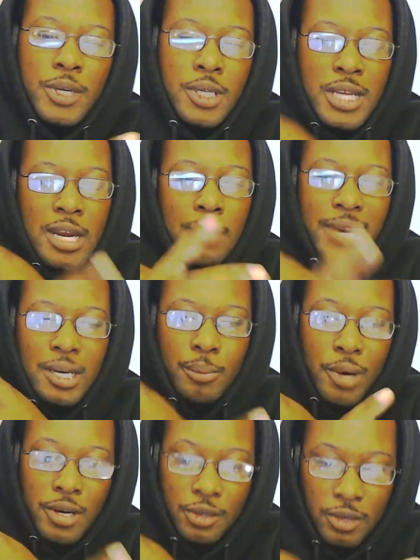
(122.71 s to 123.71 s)
wanted everybody to
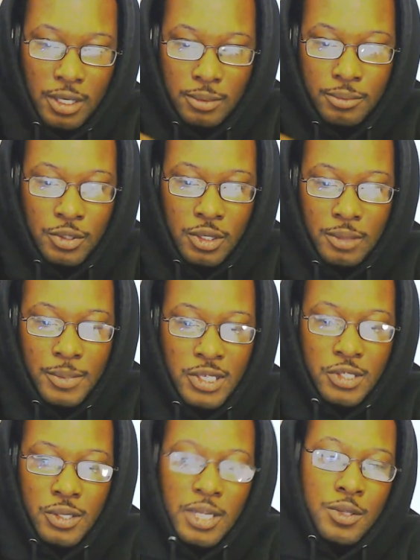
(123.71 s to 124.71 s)
partner up. You know what I
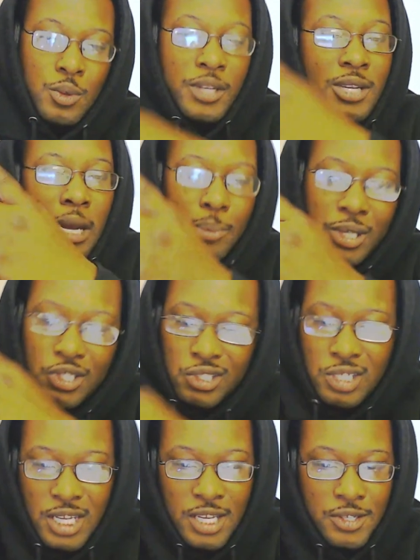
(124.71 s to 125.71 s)
mean? So that's why you got Peach
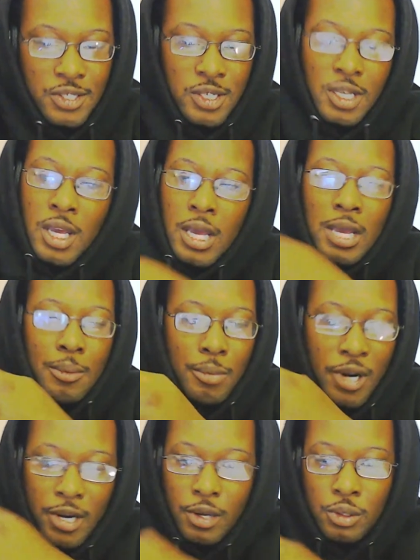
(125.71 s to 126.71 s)
and Daisy,
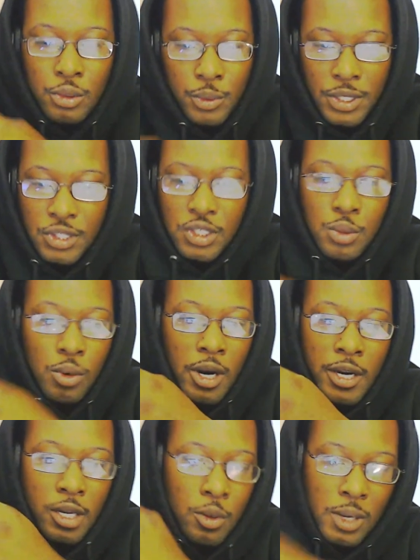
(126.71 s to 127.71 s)
Mario, Luigi,
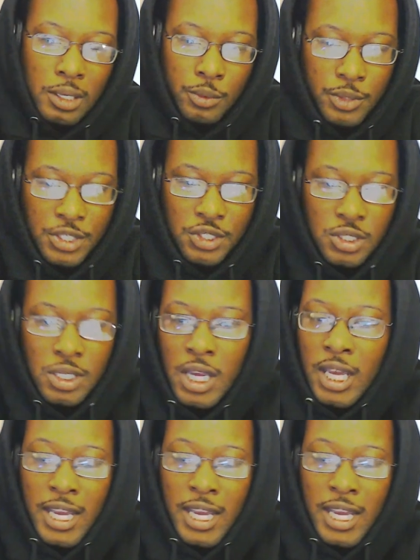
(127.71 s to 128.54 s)
Wario, Waluigi,